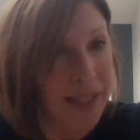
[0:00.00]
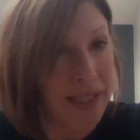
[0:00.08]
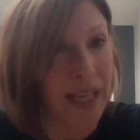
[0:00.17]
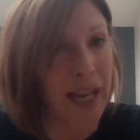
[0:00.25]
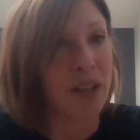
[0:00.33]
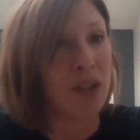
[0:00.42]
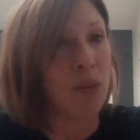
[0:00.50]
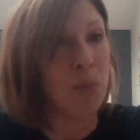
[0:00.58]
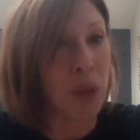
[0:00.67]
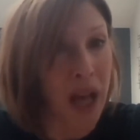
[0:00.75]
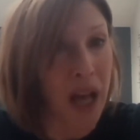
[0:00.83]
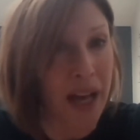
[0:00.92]
that I could
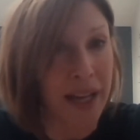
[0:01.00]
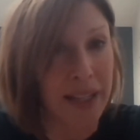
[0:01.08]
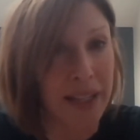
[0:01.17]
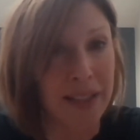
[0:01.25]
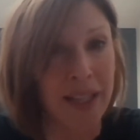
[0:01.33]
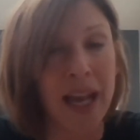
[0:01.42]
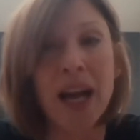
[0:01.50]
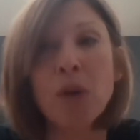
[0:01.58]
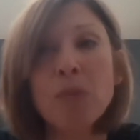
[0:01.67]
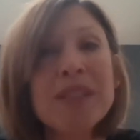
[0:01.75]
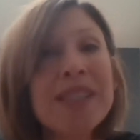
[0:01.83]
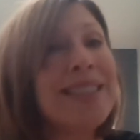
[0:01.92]
apply to
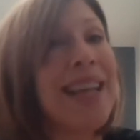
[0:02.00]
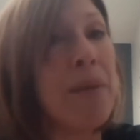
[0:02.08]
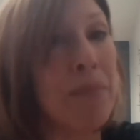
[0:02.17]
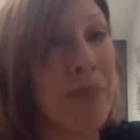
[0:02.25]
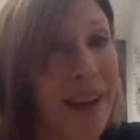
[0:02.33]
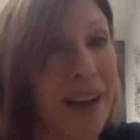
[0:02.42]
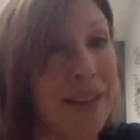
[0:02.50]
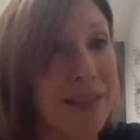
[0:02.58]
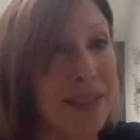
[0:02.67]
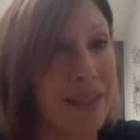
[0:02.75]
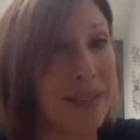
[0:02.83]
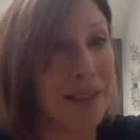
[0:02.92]
help stem that.
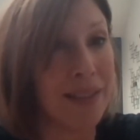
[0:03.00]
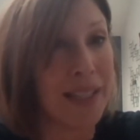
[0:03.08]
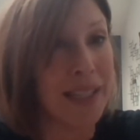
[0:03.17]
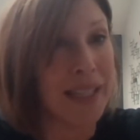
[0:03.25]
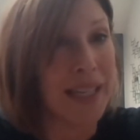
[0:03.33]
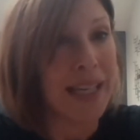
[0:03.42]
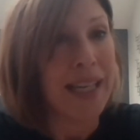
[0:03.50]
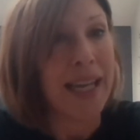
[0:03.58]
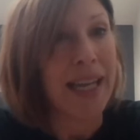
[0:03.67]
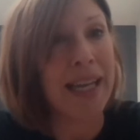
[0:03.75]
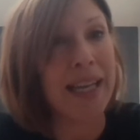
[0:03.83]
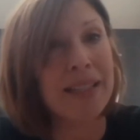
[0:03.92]

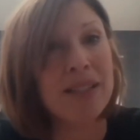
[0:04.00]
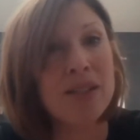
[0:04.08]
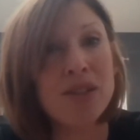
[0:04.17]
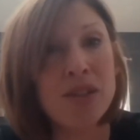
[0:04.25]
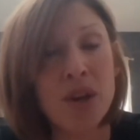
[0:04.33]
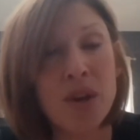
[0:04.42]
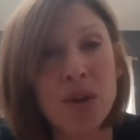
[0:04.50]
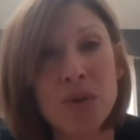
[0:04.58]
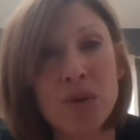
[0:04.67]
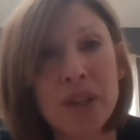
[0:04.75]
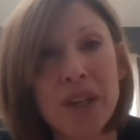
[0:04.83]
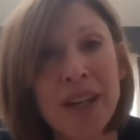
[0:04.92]
And
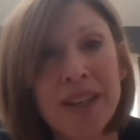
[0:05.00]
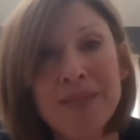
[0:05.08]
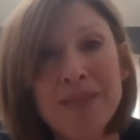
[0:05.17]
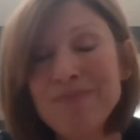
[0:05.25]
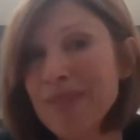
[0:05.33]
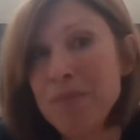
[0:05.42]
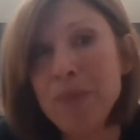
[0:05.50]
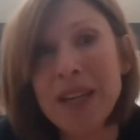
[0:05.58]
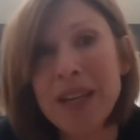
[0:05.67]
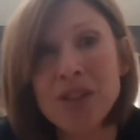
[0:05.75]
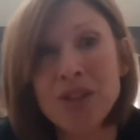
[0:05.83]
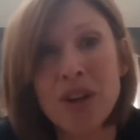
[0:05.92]
so, but I
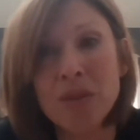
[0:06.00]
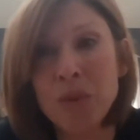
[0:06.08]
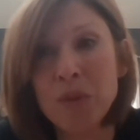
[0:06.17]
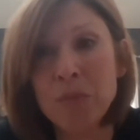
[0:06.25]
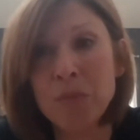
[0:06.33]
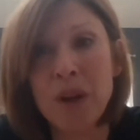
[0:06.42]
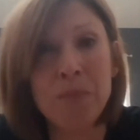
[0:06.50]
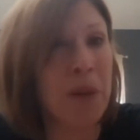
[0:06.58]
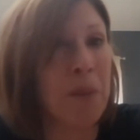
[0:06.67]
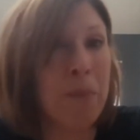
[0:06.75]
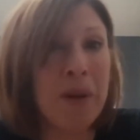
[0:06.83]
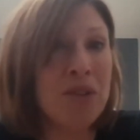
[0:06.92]
started with a
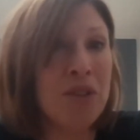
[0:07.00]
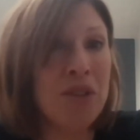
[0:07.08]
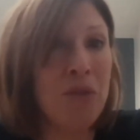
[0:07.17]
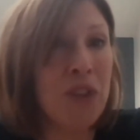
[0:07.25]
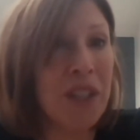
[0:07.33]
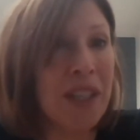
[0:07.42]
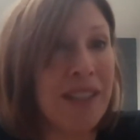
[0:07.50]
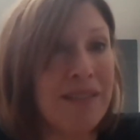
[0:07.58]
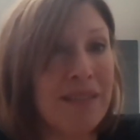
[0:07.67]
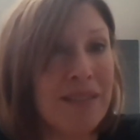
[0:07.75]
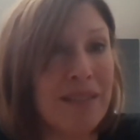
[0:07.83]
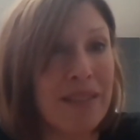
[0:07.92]
Planned Parenthood affiliate
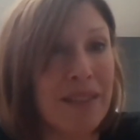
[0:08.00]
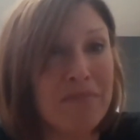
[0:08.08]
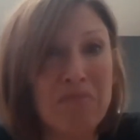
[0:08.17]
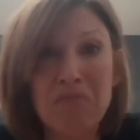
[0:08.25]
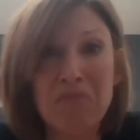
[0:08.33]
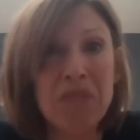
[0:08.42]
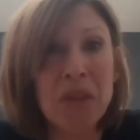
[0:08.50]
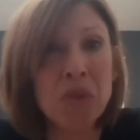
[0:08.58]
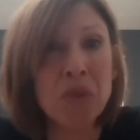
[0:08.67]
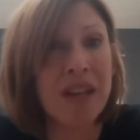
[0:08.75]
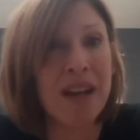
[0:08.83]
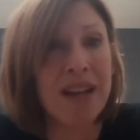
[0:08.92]
in
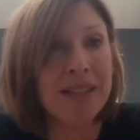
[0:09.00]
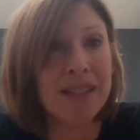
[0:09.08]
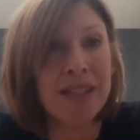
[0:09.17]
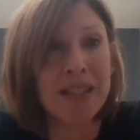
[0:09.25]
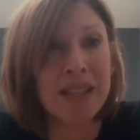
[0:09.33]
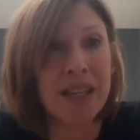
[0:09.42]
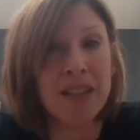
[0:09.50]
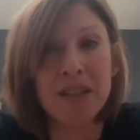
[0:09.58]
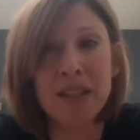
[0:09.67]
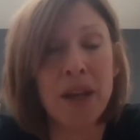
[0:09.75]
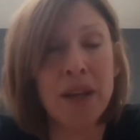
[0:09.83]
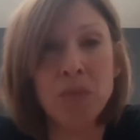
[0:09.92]
Wisconsin,
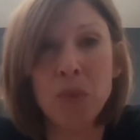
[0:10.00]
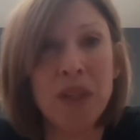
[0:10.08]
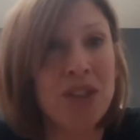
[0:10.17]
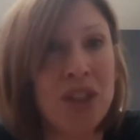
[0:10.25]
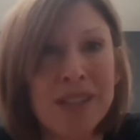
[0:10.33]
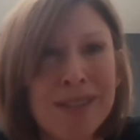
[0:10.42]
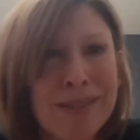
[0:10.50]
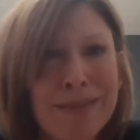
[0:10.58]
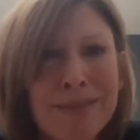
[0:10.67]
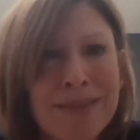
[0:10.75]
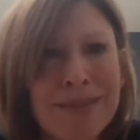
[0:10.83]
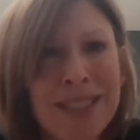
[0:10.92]
and we just
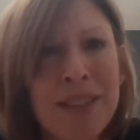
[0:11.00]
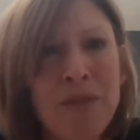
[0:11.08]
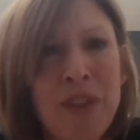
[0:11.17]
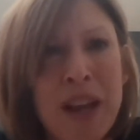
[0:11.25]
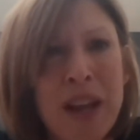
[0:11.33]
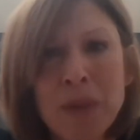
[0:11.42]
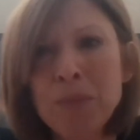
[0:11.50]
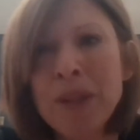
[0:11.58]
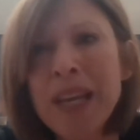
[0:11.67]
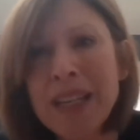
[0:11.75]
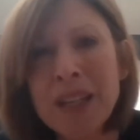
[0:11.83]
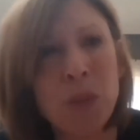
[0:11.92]
did family
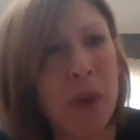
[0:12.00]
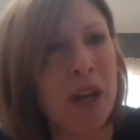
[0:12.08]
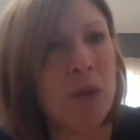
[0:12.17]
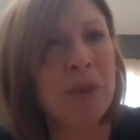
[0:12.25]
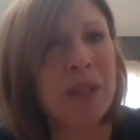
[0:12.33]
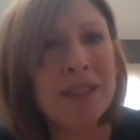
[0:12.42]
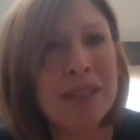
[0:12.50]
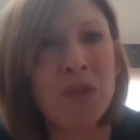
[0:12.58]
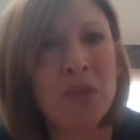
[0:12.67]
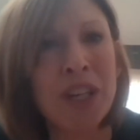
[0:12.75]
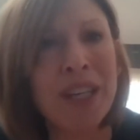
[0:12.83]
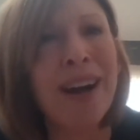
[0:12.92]
planning well because it's
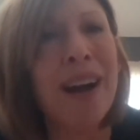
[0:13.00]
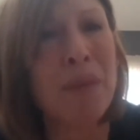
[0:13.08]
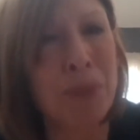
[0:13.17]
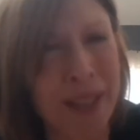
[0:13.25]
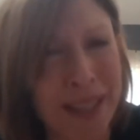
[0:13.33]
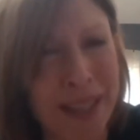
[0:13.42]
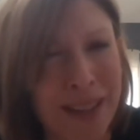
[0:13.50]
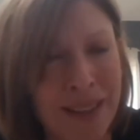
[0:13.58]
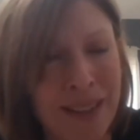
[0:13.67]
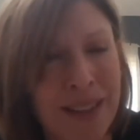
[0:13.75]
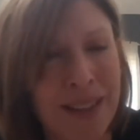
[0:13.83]
very complicated.